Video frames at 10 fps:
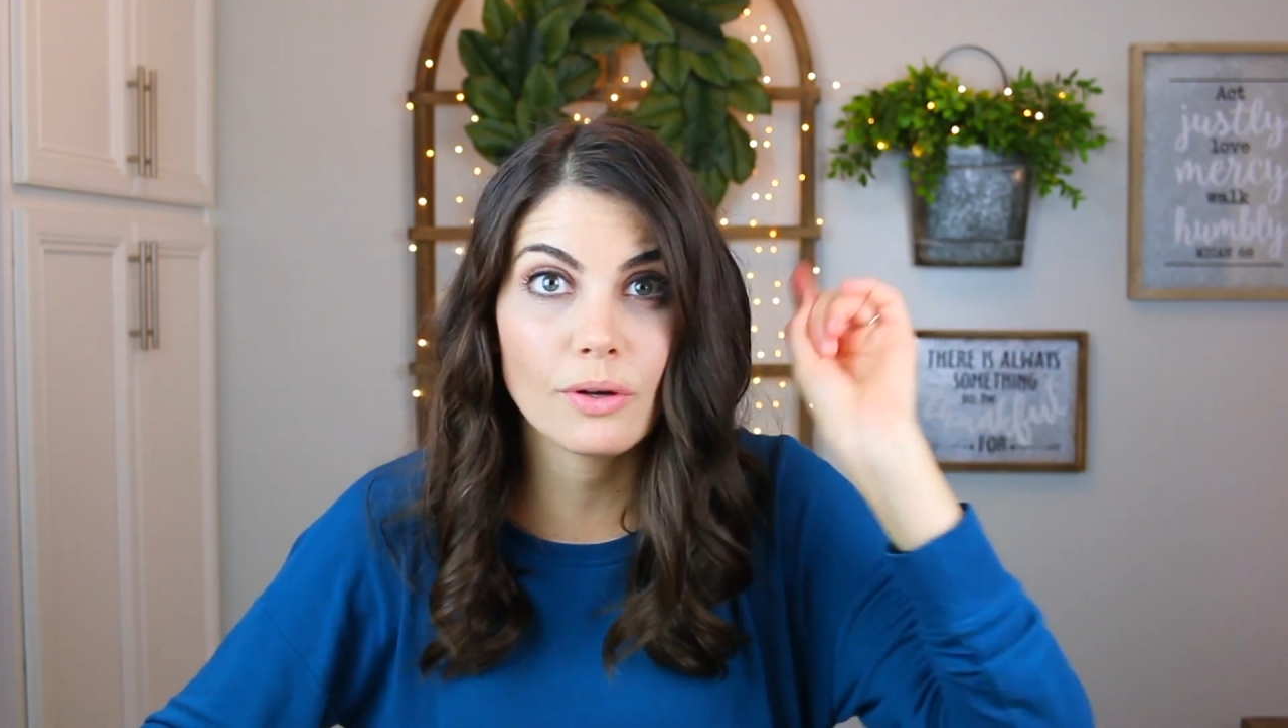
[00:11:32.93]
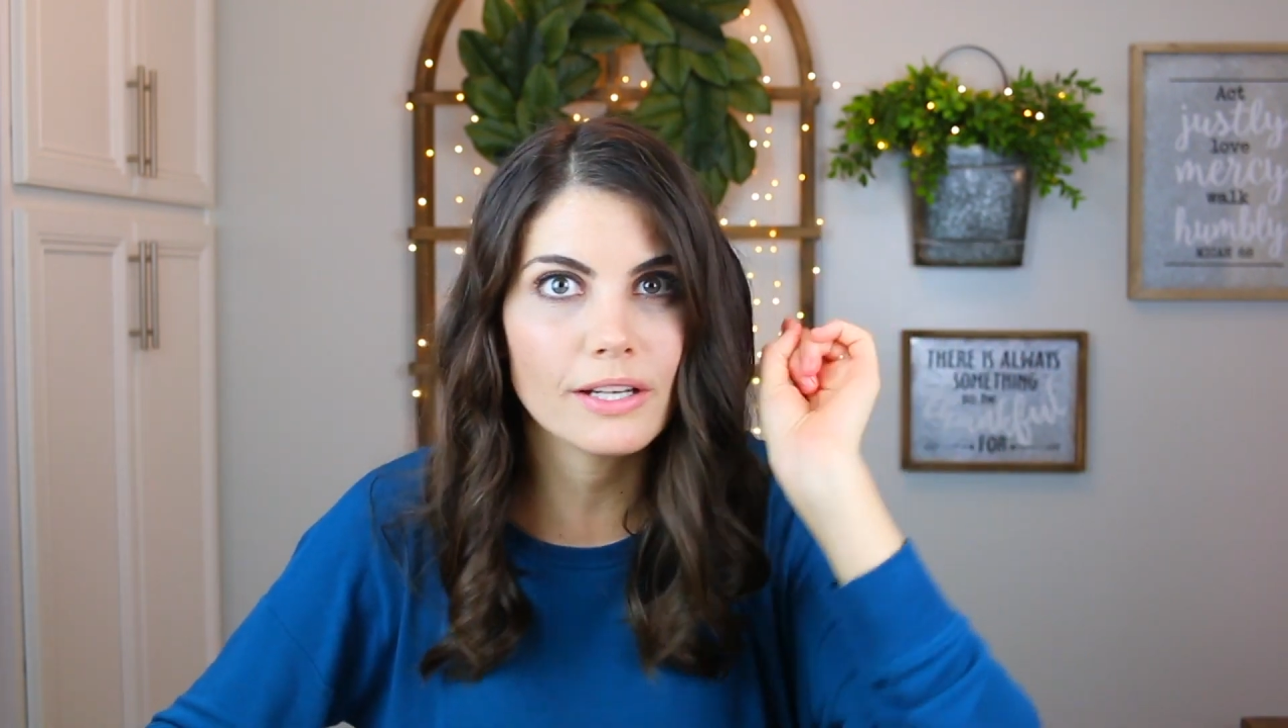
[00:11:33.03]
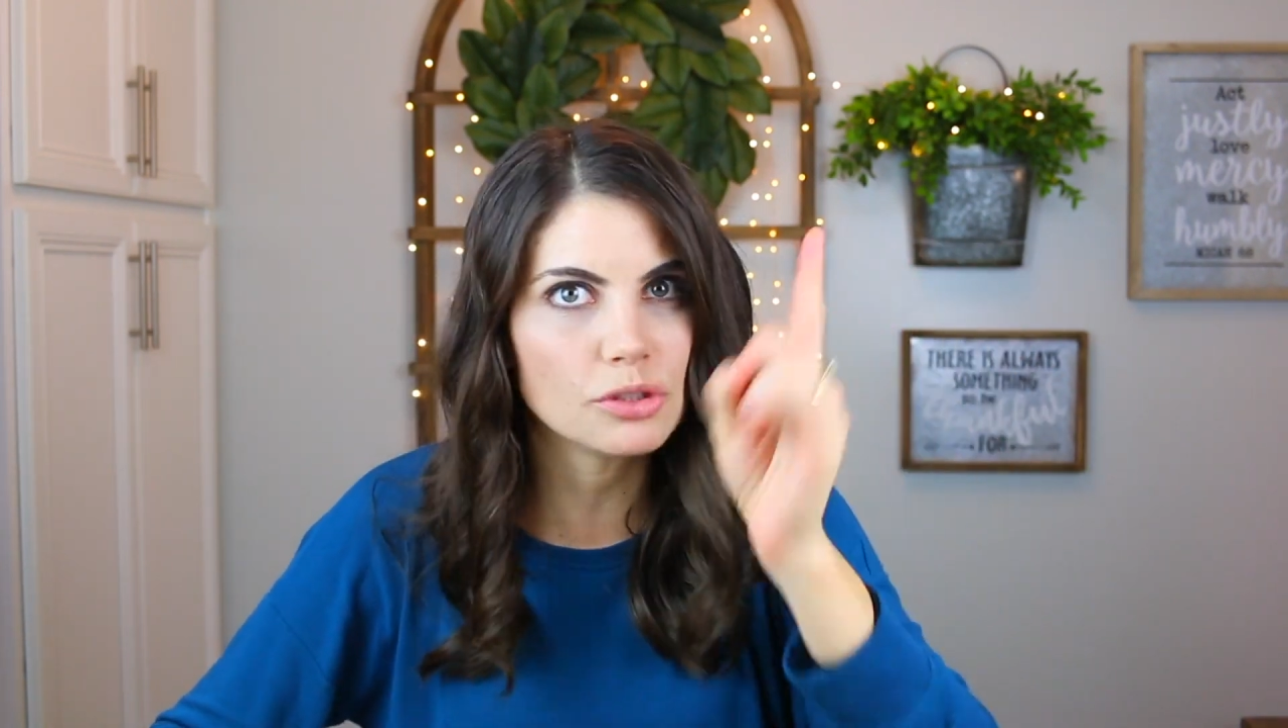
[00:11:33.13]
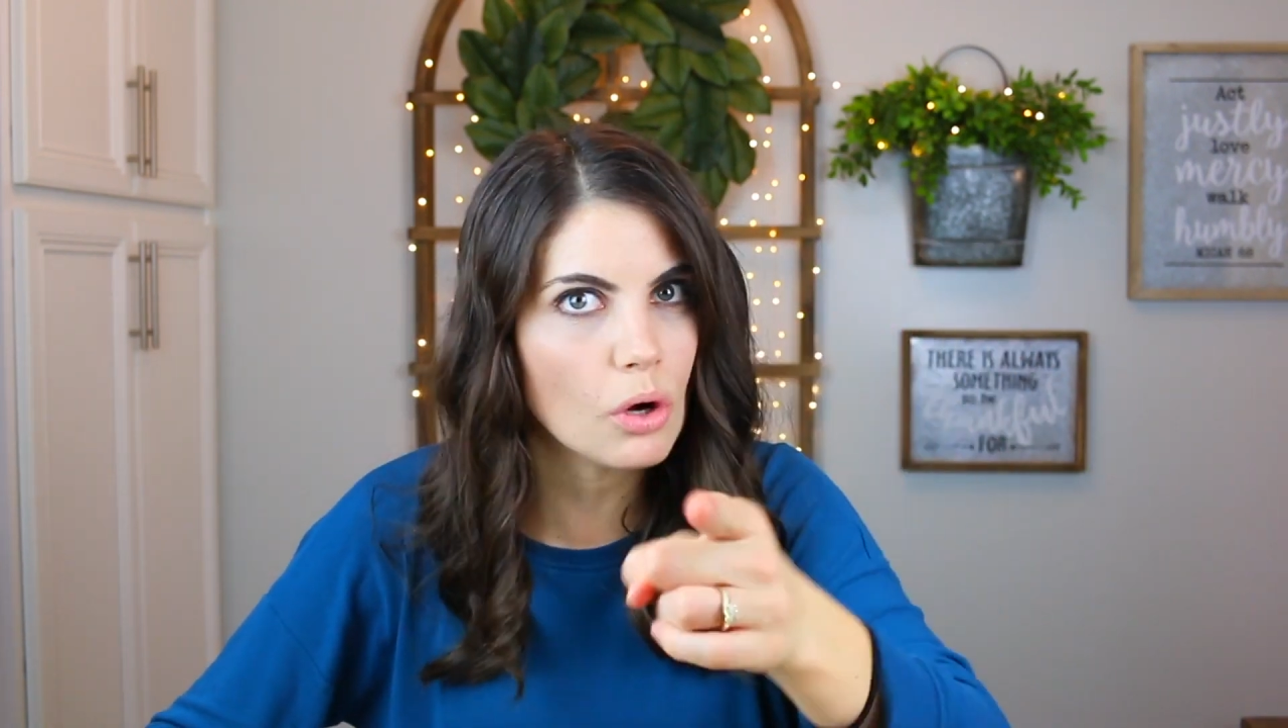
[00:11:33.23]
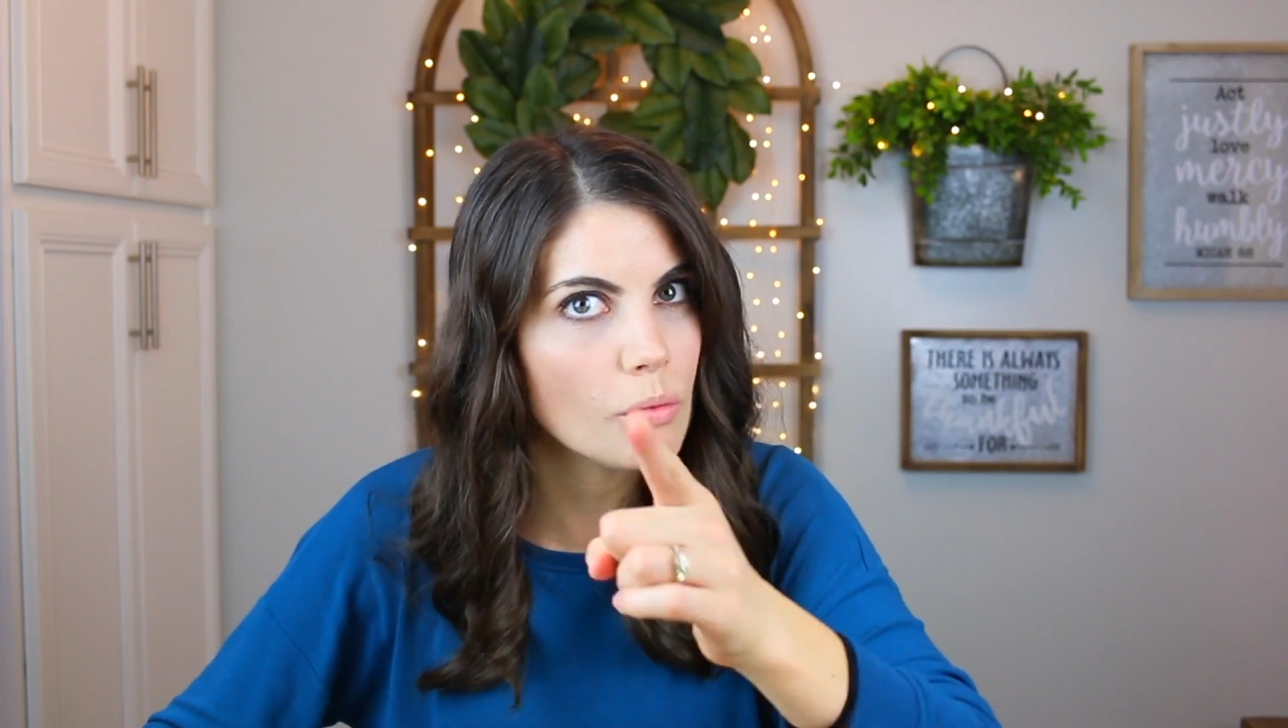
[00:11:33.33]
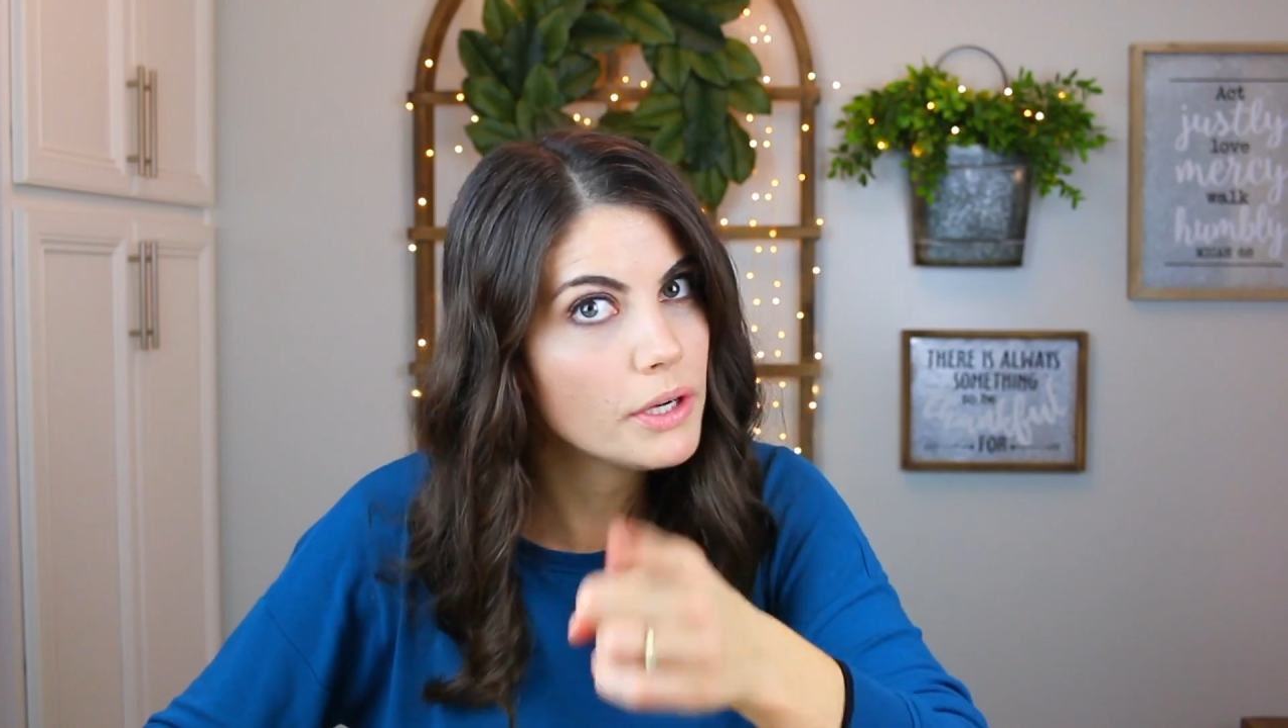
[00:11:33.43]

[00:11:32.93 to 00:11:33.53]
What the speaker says: so I don't